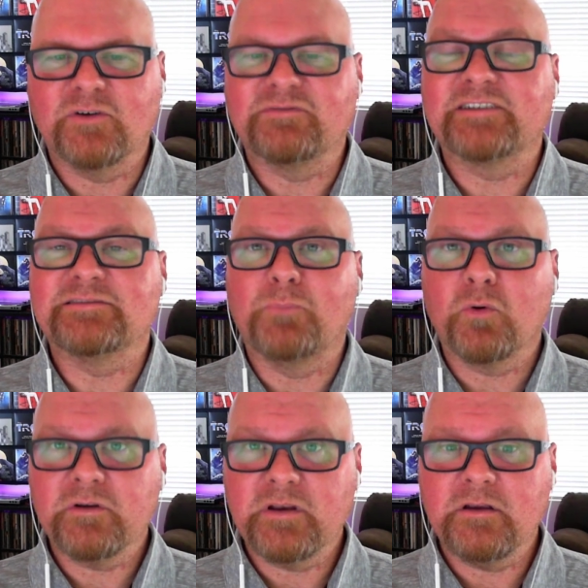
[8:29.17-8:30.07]
So if that's
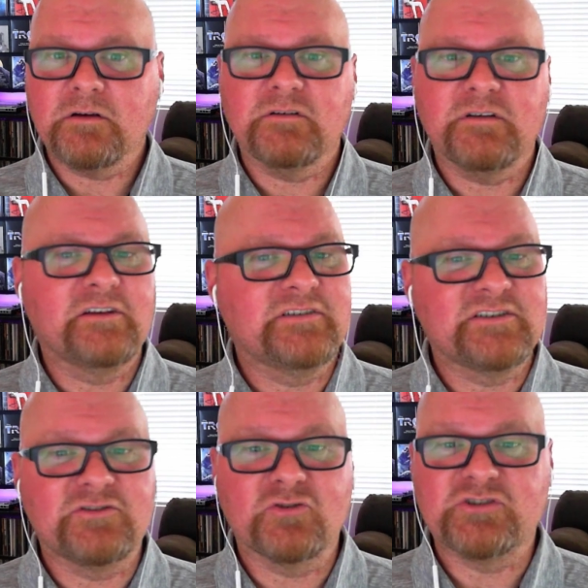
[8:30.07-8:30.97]
important to you,
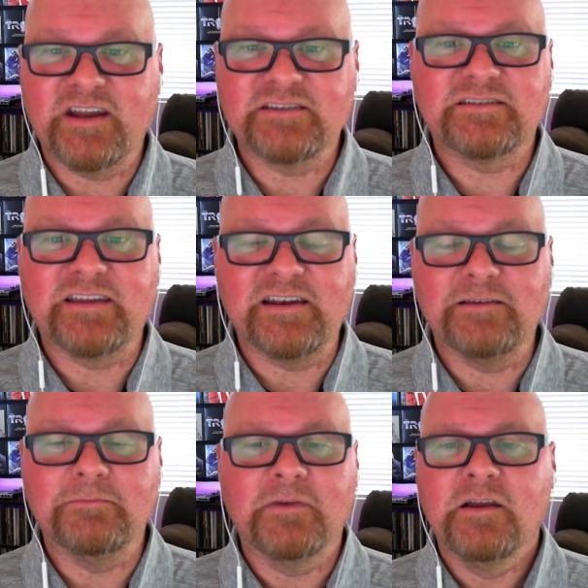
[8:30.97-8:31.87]
this is your chance to get
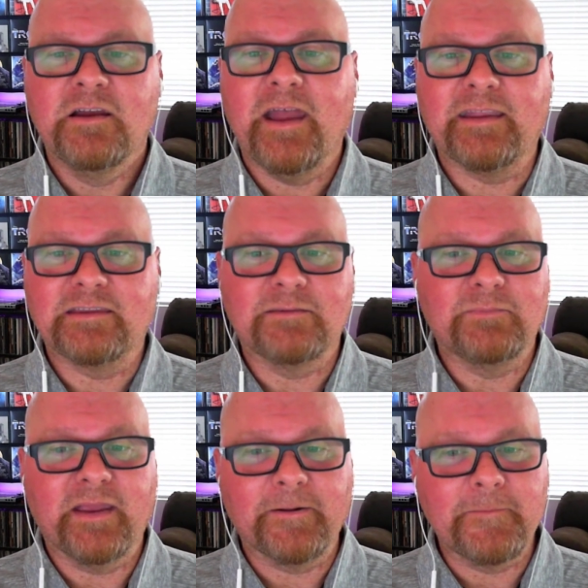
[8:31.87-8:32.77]
them and get them
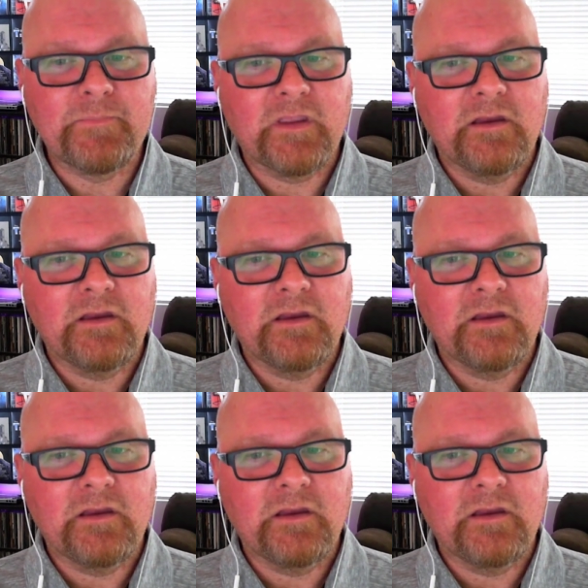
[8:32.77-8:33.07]
now.